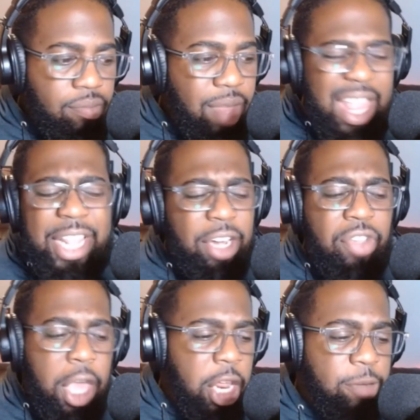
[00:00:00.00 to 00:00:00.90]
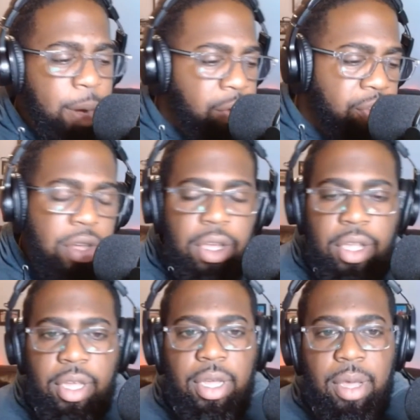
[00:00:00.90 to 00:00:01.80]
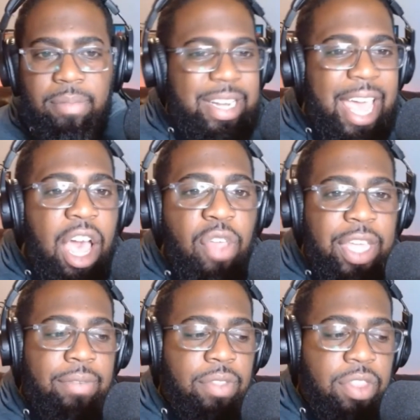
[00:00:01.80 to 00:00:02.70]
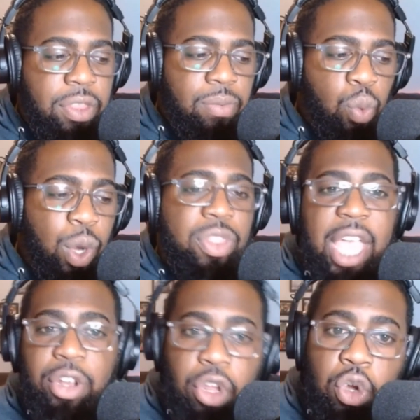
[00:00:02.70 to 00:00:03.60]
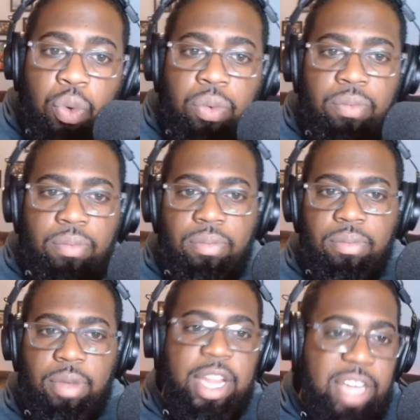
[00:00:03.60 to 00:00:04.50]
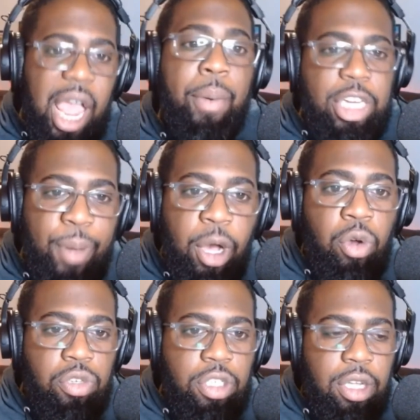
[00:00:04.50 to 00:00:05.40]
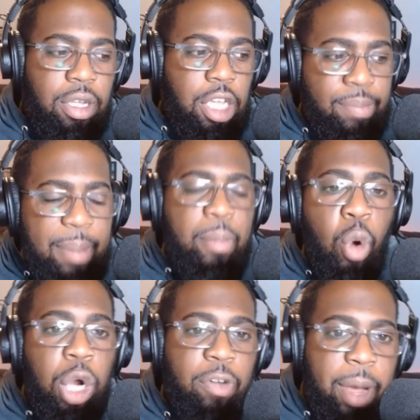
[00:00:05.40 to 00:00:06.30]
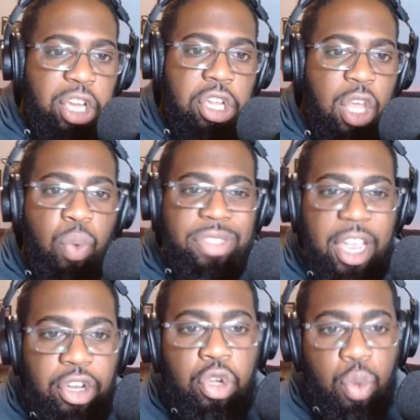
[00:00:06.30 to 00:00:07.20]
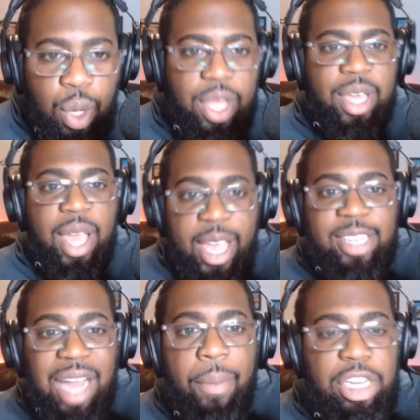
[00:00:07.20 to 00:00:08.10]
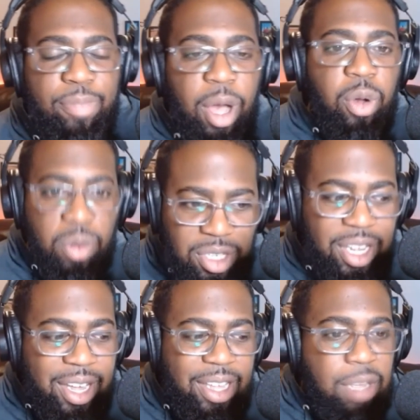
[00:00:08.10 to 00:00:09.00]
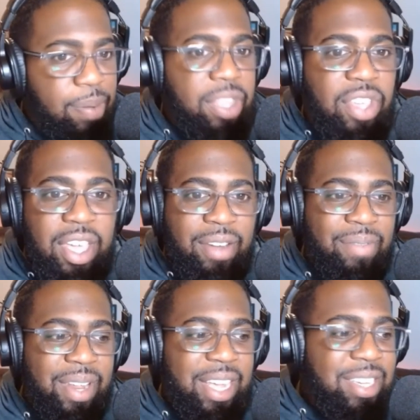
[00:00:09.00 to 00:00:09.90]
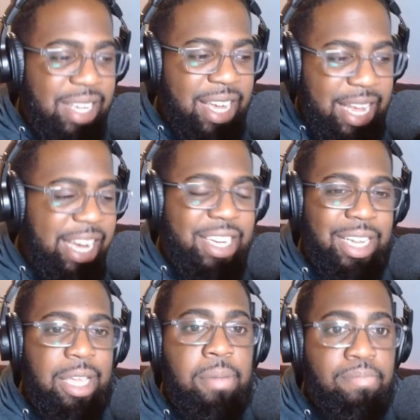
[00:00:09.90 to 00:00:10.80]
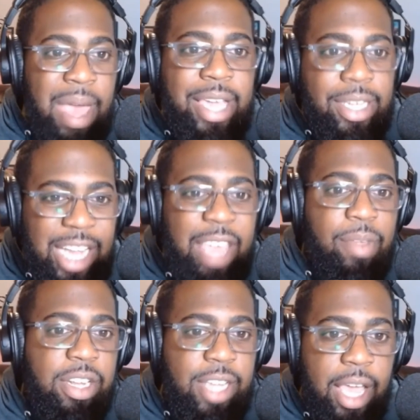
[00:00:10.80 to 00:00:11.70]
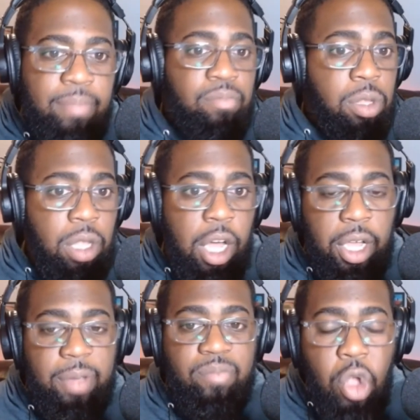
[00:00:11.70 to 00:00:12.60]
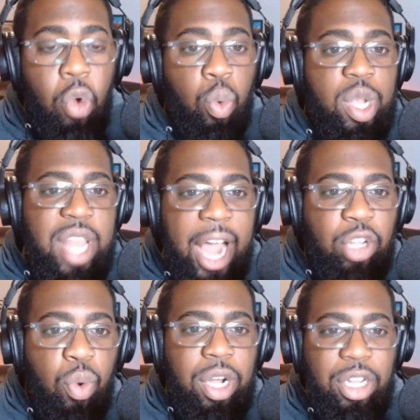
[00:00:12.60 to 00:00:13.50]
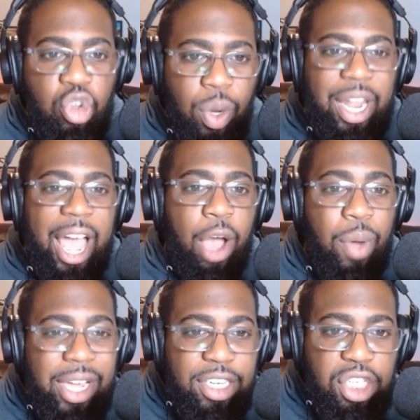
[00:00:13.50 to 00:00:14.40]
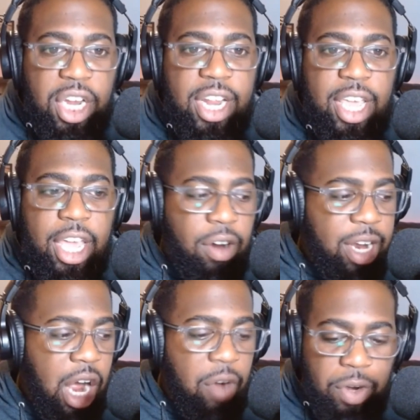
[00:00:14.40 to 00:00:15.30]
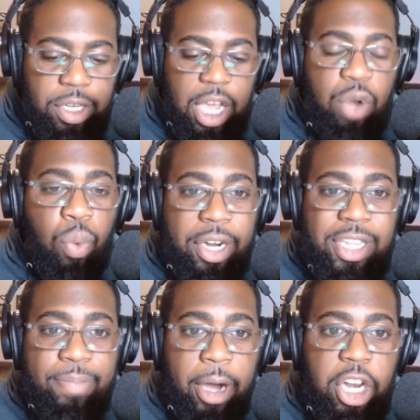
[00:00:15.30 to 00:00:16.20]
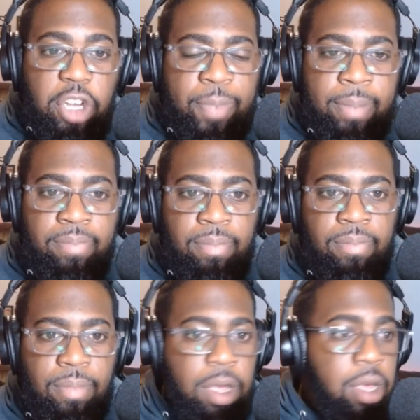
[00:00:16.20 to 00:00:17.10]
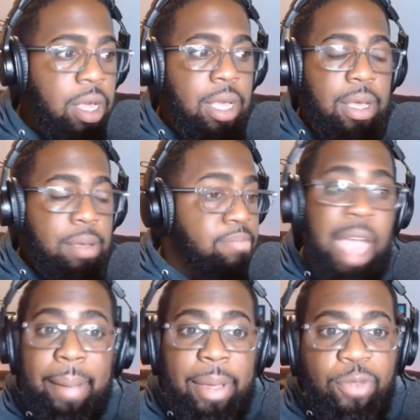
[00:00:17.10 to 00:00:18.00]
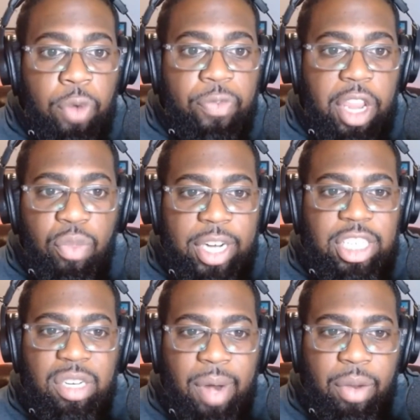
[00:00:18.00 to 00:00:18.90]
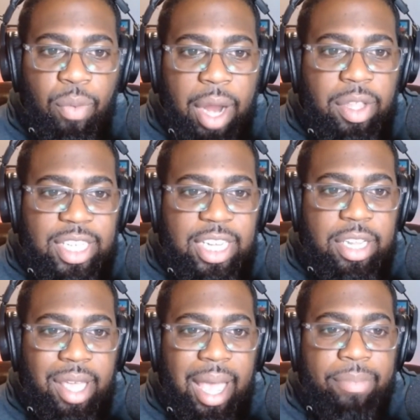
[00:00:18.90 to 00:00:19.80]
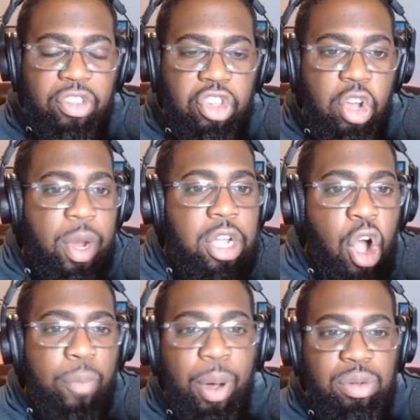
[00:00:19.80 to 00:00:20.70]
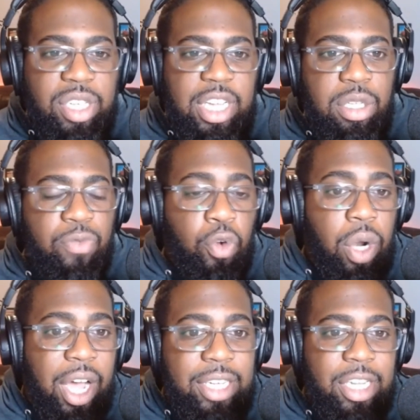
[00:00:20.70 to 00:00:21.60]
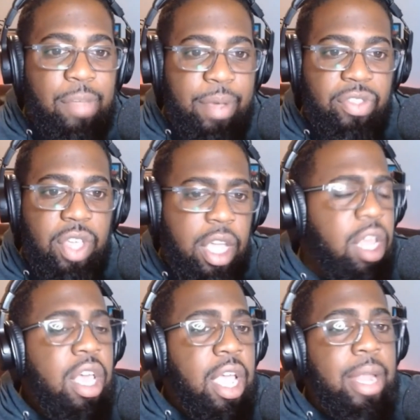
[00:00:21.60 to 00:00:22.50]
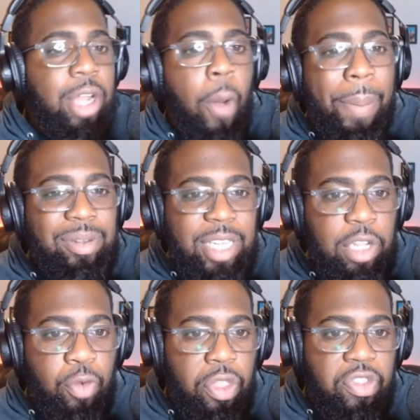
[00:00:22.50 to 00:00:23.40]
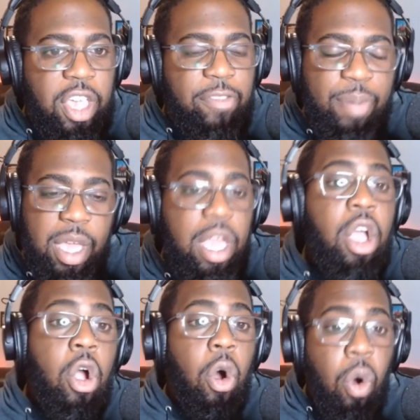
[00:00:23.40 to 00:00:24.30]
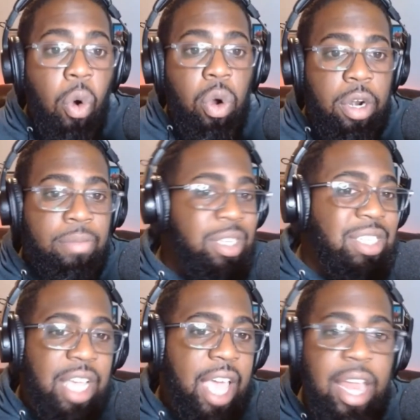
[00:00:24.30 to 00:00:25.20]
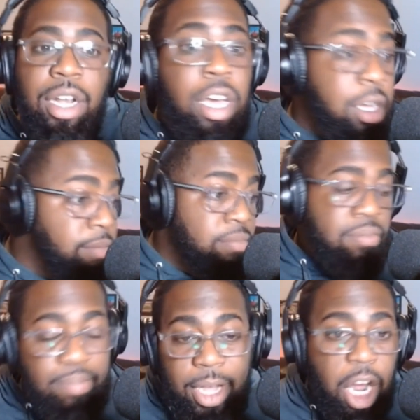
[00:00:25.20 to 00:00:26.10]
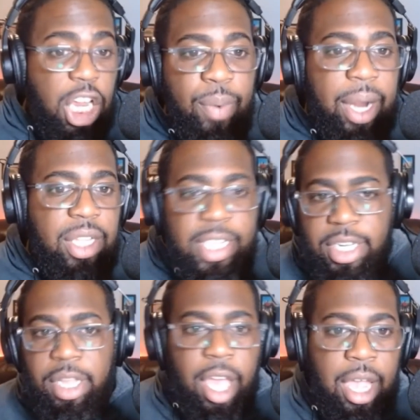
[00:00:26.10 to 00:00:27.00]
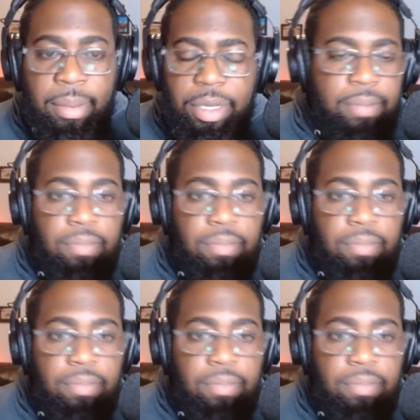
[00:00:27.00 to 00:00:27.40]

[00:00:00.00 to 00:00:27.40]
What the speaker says: It doesn't get exposed. But now that what they knew is now exposed, and maybe more information than what they knew is now exposed, the Big Ten can easily make a statement and say, look, we're not going to allow cheating in our conference. And what is the punishment? Maybe forfeiting the rest of the regular season games this year and no postseason for us in the Big Ten and no postseason for the CFP. Or just say, hey, look, play all your regular season games.